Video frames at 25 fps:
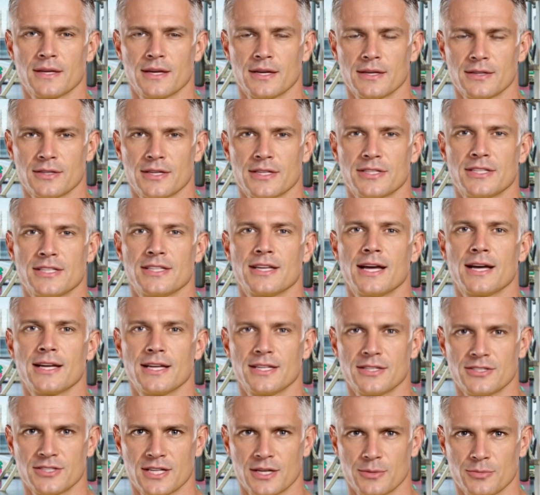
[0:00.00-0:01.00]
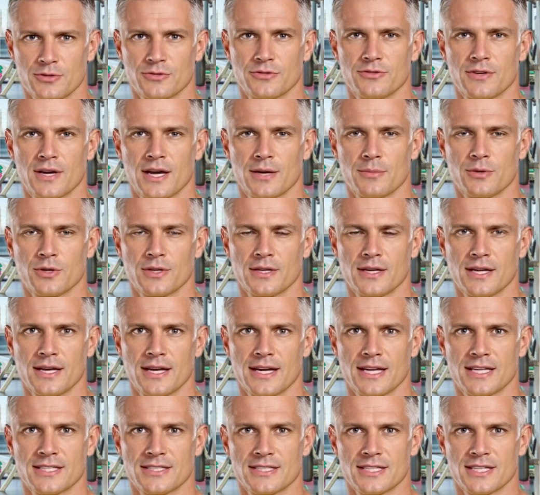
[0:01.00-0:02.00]
The second type of fiber
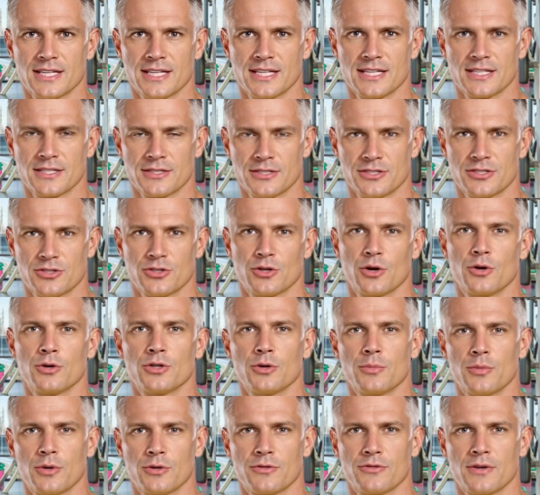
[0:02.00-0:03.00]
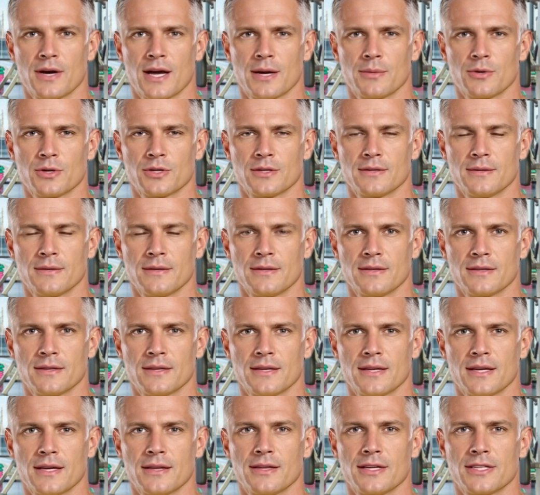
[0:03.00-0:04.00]
is insoluble fiber.
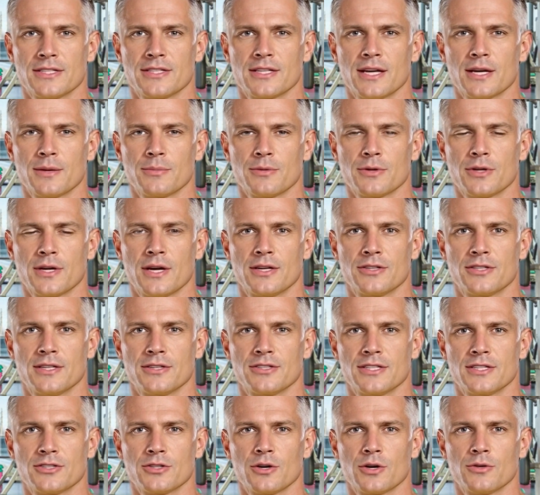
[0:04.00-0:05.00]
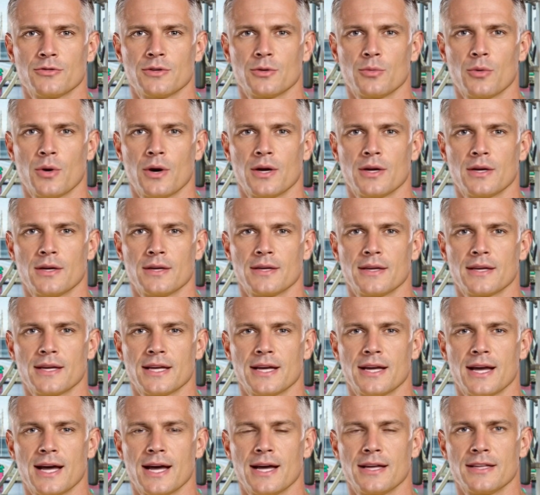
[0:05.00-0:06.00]
This type doesn't dissolve in water.
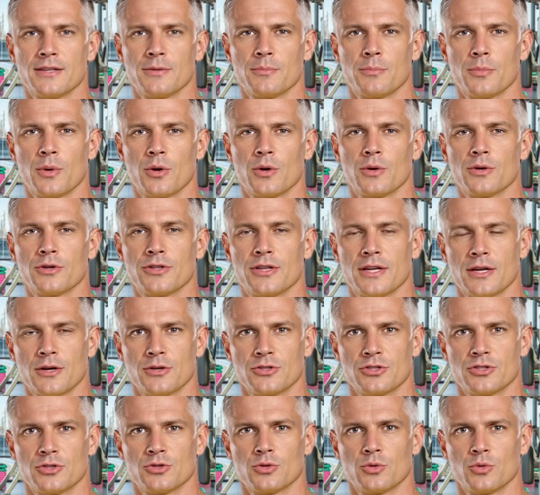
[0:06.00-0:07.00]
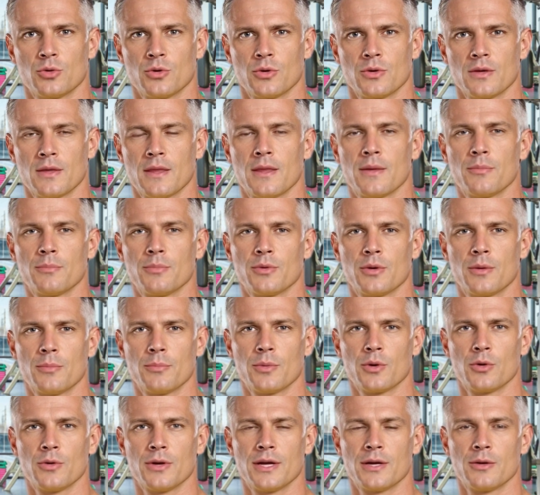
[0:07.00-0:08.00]
It adds bulk to your stool,
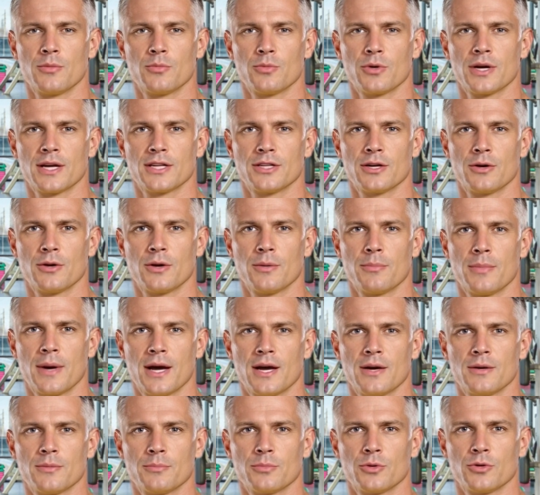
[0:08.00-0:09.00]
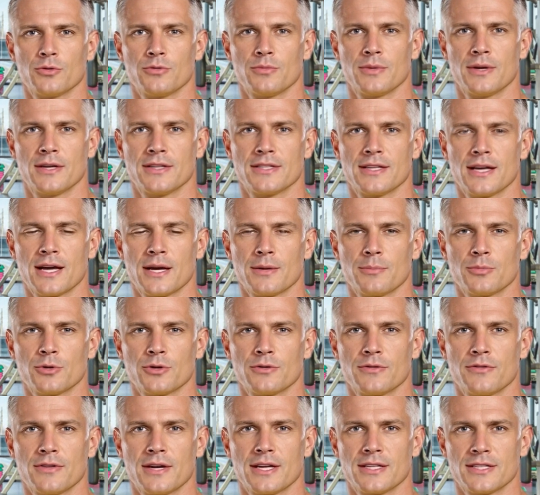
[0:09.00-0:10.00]
promoting regular bowel movements and
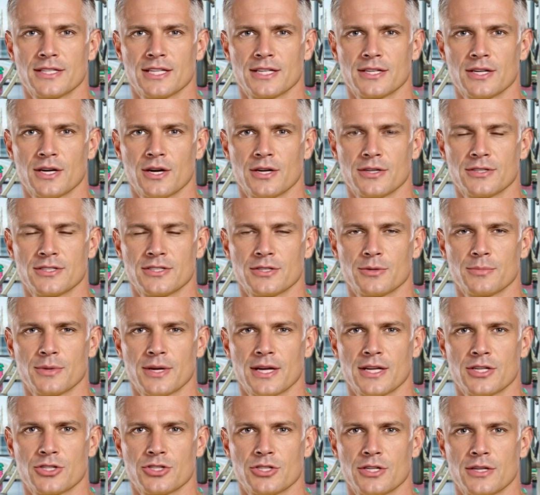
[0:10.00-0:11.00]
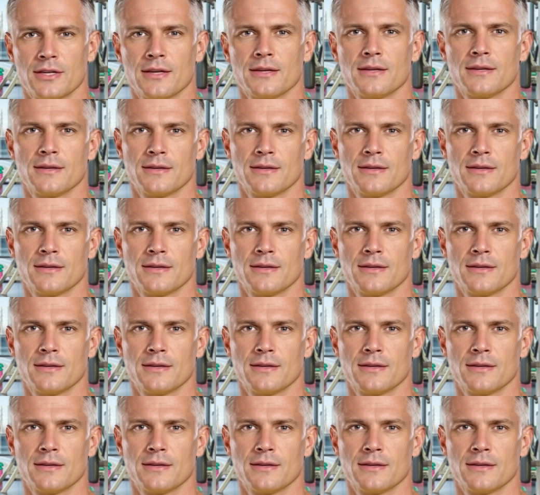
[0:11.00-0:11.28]
preventing constipation.